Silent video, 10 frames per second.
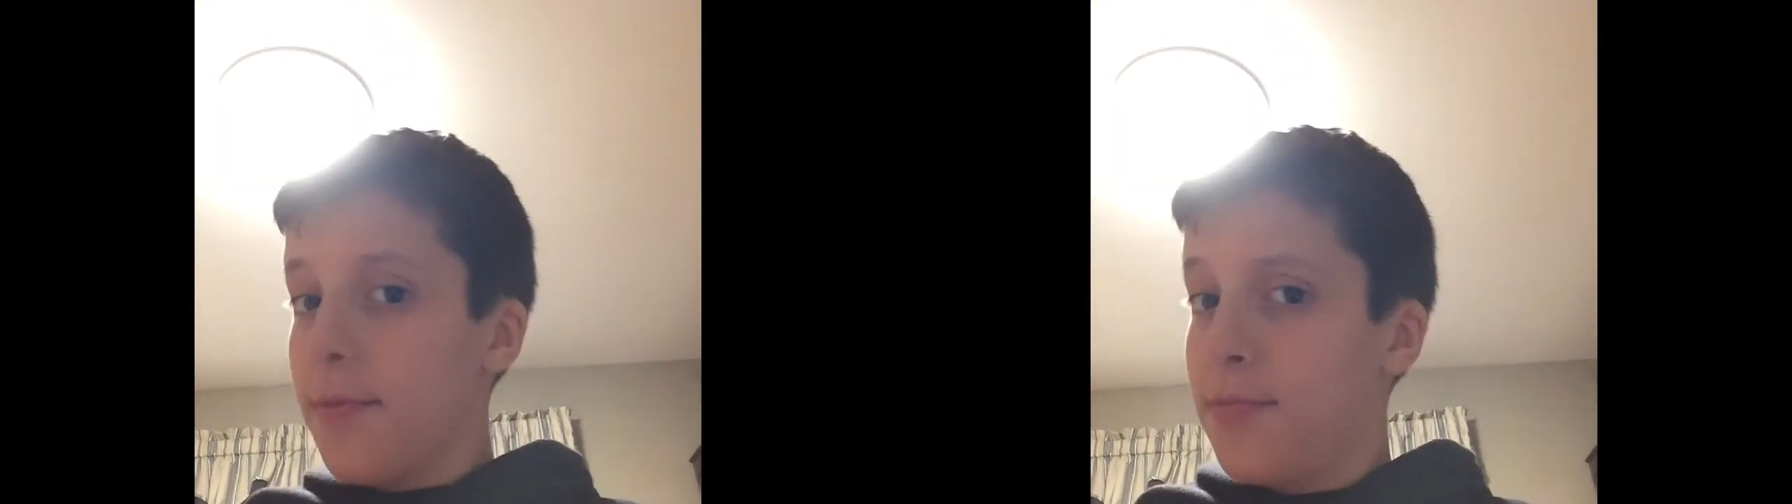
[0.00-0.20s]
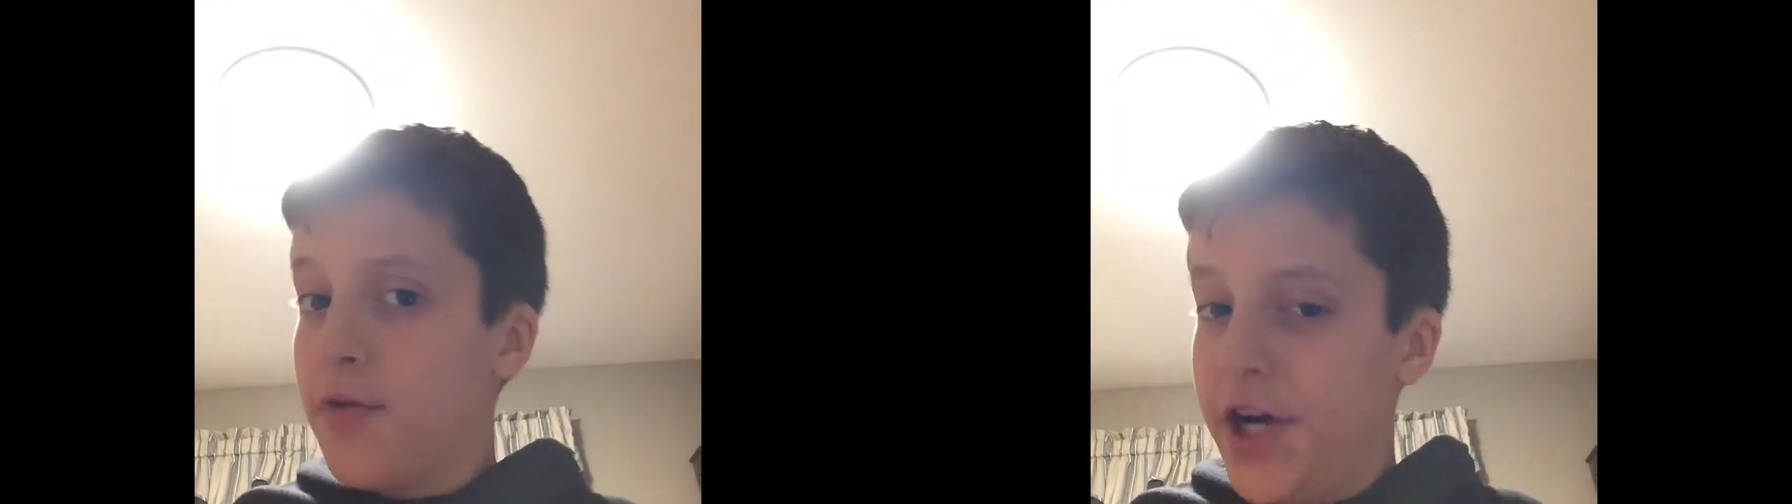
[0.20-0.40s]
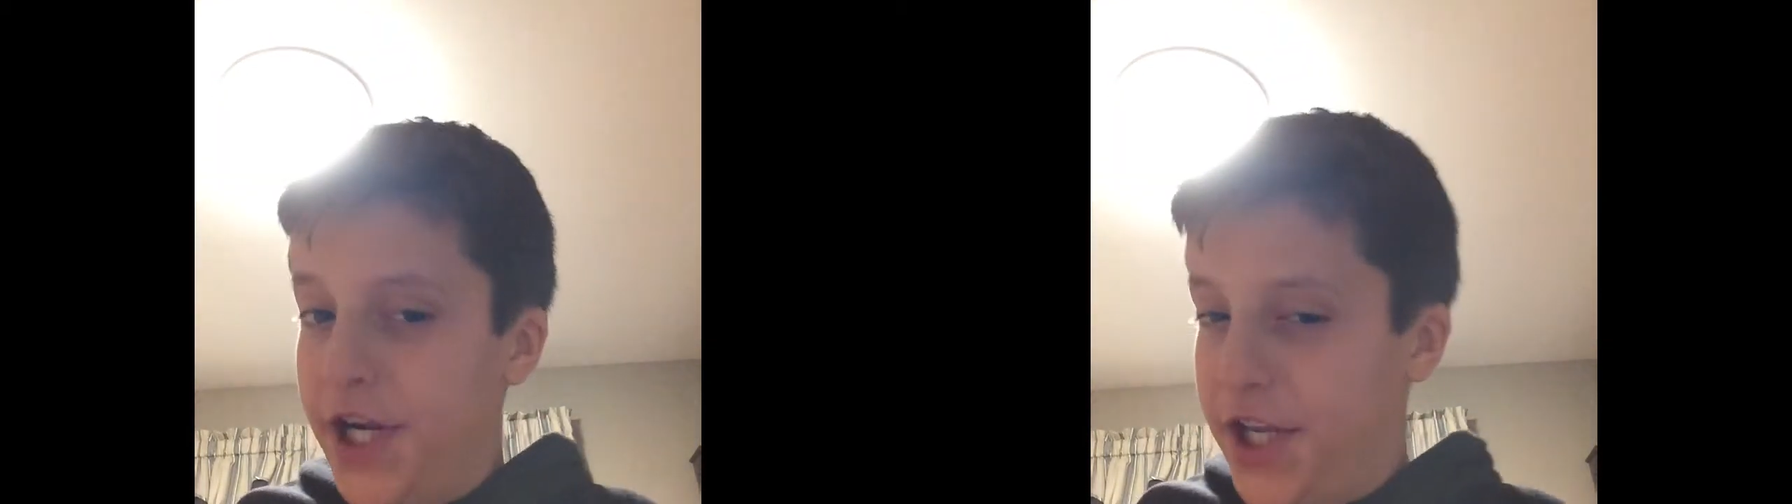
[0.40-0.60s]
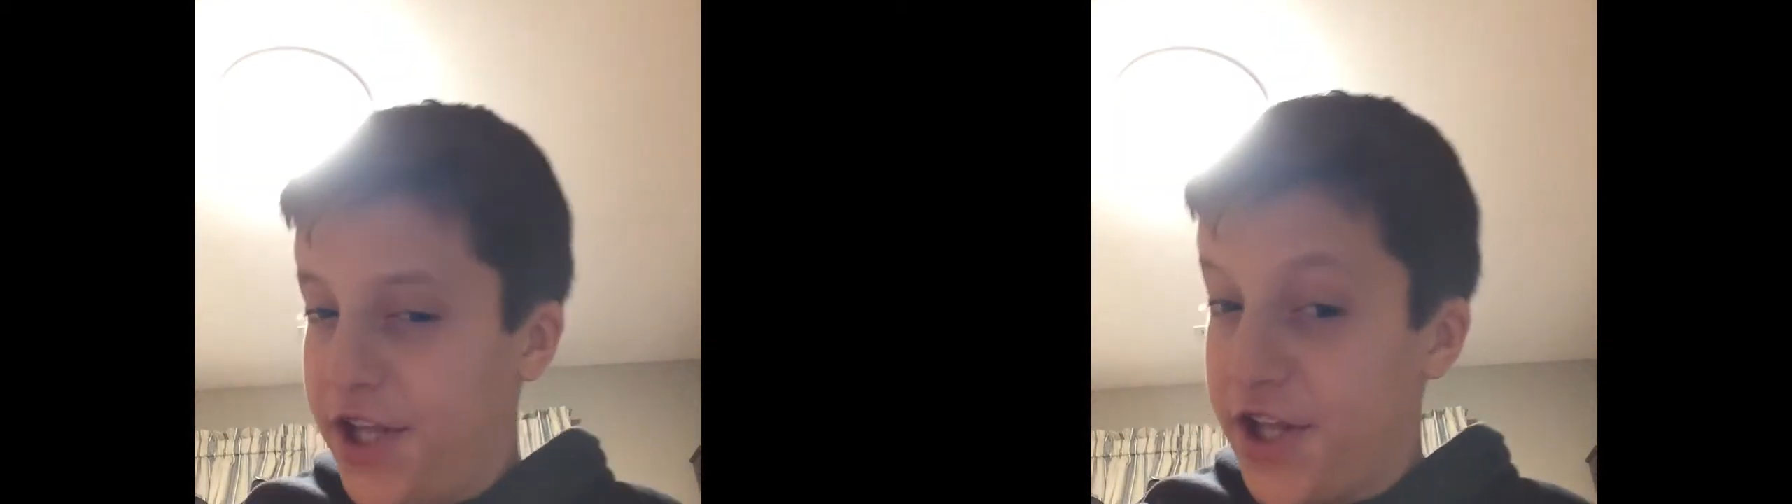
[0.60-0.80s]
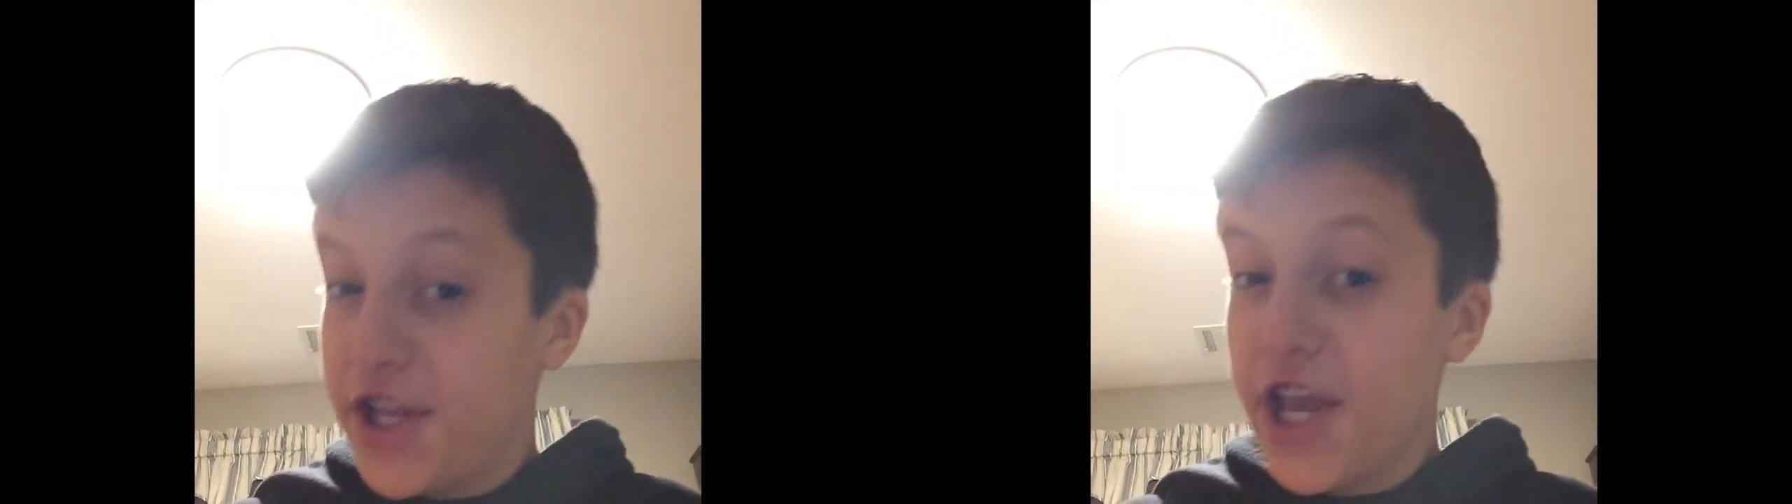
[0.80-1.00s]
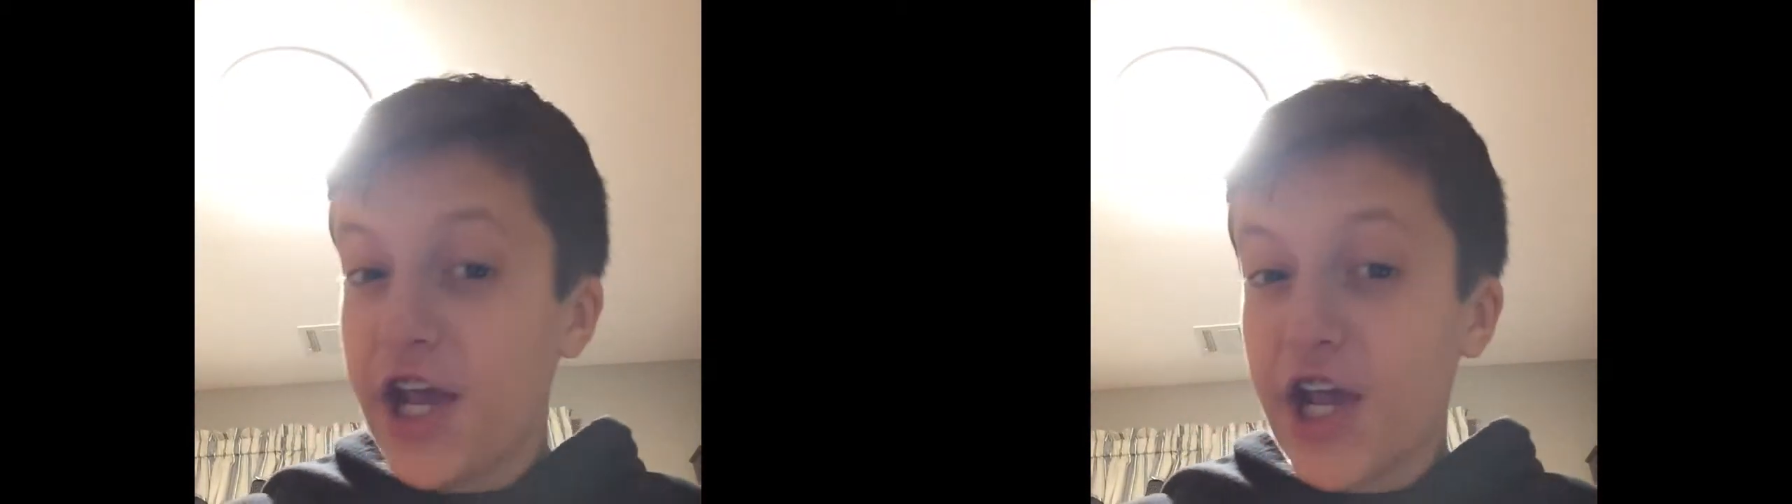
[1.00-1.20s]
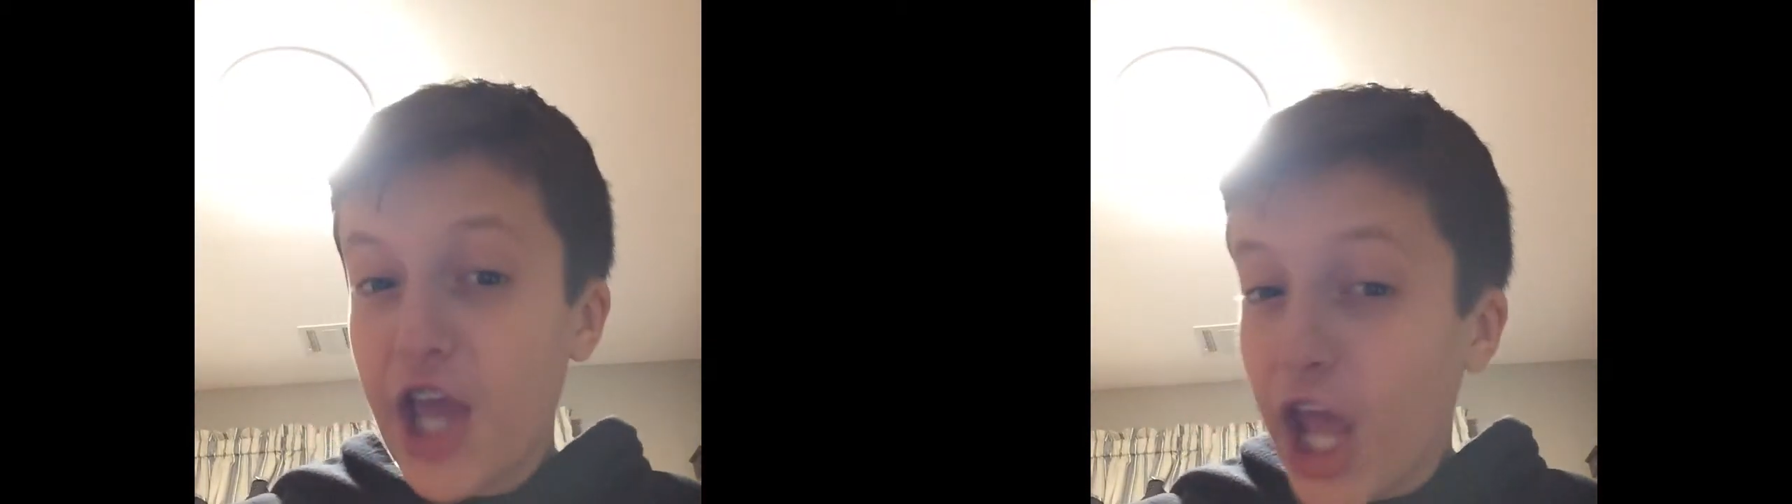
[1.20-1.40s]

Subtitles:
they're pretty sick.